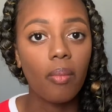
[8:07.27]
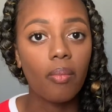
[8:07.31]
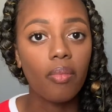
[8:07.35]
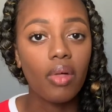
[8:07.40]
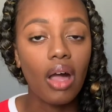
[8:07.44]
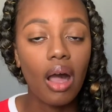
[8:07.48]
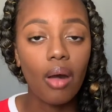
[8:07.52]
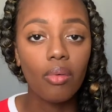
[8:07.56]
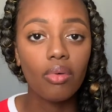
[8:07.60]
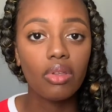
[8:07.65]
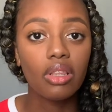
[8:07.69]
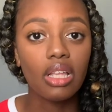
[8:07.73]

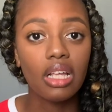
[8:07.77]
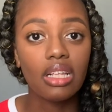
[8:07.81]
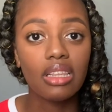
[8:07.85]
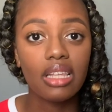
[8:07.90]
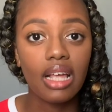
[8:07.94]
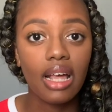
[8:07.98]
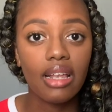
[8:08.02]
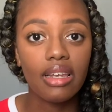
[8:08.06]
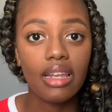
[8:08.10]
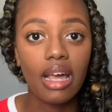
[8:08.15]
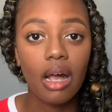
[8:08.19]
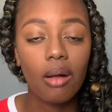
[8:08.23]
I will link
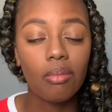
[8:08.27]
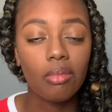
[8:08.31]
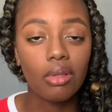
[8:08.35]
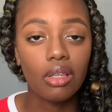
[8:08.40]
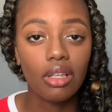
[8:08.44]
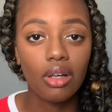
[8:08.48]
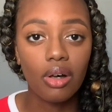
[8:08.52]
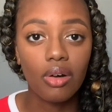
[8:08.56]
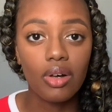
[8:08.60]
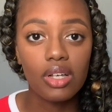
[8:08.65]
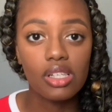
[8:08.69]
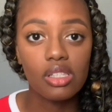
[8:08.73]
that down
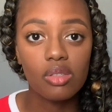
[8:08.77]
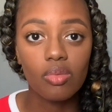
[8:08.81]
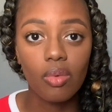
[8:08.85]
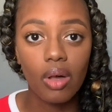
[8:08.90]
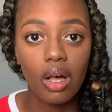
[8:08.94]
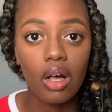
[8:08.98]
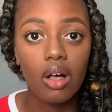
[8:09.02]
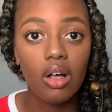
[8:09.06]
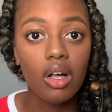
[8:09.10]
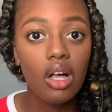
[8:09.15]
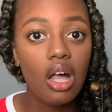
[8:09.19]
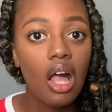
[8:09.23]
below as
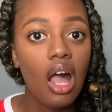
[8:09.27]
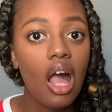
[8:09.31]
well.